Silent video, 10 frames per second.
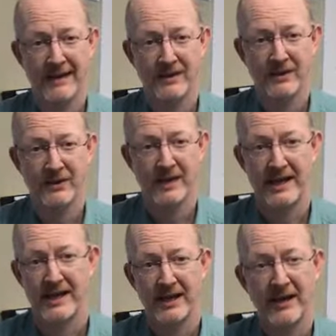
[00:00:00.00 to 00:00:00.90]
so they
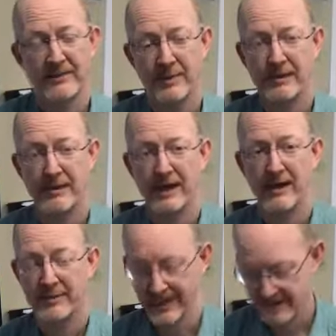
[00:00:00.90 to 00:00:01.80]
get a lot of people
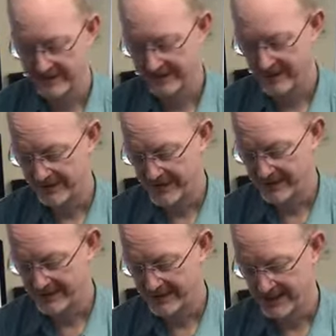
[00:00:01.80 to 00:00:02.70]
out because of their maze
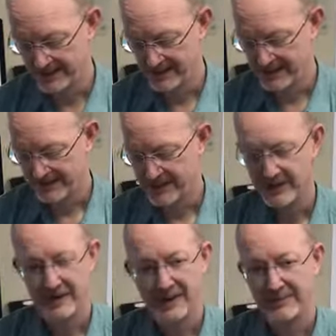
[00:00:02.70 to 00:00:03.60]
design. So
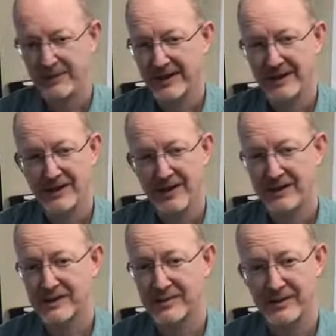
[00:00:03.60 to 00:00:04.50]
you can pick
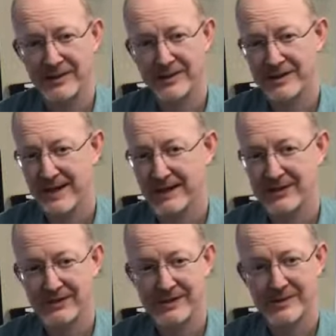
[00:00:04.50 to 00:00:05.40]
college sports, high
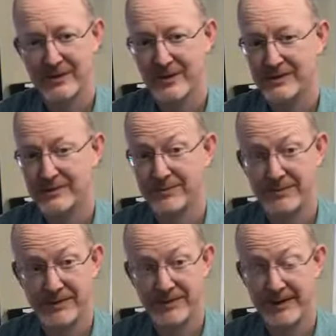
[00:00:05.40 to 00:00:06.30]
school sports,
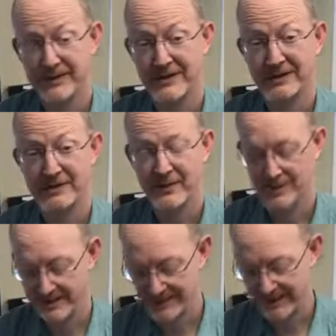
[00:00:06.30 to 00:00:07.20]
professional
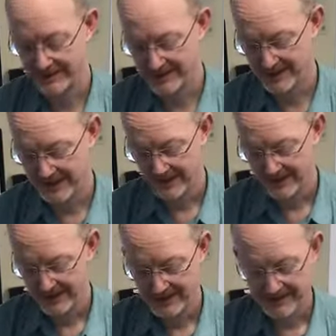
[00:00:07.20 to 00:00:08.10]
sports teams.
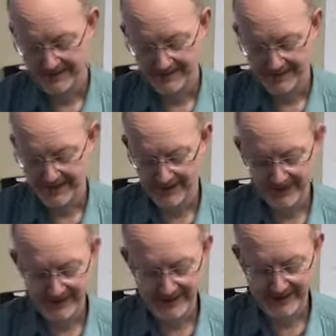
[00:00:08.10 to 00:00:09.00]

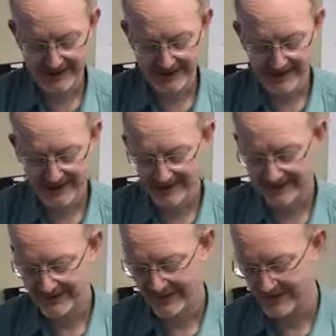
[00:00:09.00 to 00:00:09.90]
We've done the
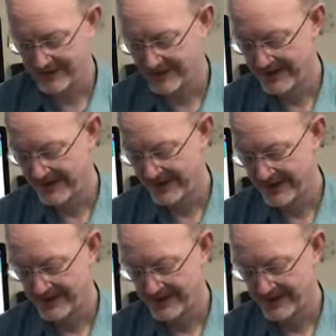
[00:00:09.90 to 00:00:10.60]
Chiefs, the Green Bay.